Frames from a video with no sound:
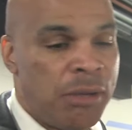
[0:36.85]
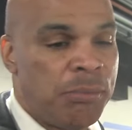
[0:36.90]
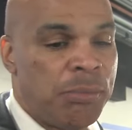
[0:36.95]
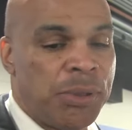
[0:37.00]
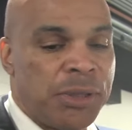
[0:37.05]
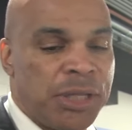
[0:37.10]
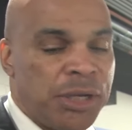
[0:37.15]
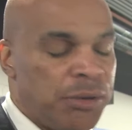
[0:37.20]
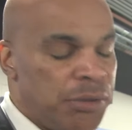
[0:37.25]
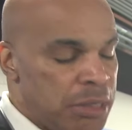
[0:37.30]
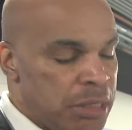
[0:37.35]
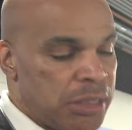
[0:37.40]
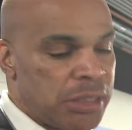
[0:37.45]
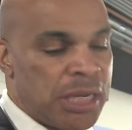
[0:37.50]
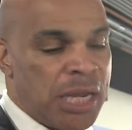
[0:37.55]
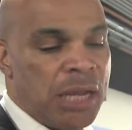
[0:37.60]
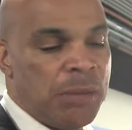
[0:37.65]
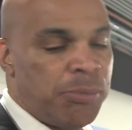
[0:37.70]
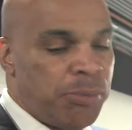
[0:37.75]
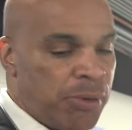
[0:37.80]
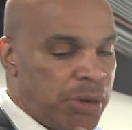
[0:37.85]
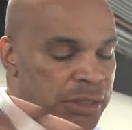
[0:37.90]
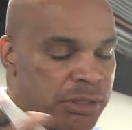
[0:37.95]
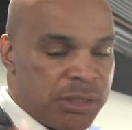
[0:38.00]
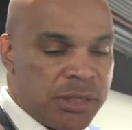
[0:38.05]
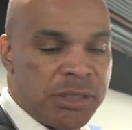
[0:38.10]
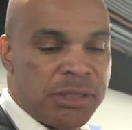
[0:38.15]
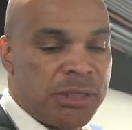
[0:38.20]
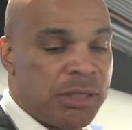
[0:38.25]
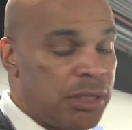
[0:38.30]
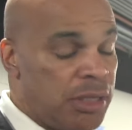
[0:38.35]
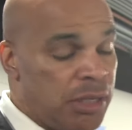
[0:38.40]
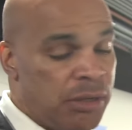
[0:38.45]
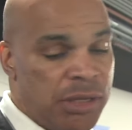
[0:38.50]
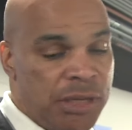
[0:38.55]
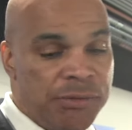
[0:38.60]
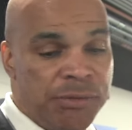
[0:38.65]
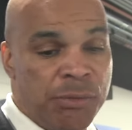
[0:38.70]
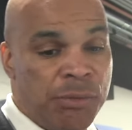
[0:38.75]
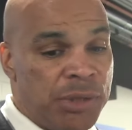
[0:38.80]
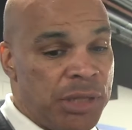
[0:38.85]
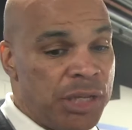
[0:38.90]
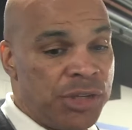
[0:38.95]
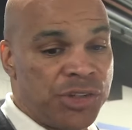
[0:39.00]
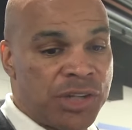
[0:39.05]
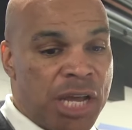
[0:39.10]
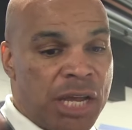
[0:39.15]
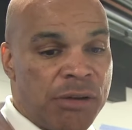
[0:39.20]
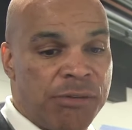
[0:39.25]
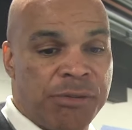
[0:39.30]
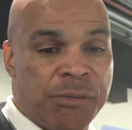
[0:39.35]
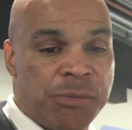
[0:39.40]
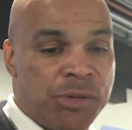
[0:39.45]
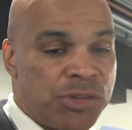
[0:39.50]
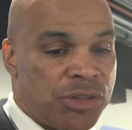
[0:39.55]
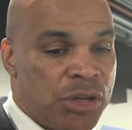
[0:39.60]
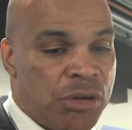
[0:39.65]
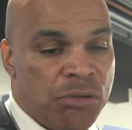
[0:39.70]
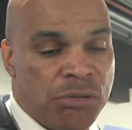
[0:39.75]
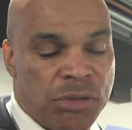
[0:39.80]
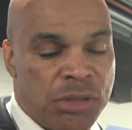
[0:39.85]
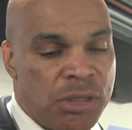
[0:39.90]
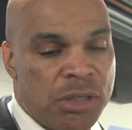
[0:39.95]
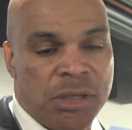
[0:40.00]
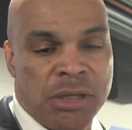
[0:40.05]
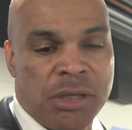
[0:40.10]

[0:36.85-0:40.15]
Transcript: But their inside presence, and then even when they shot it from the zone,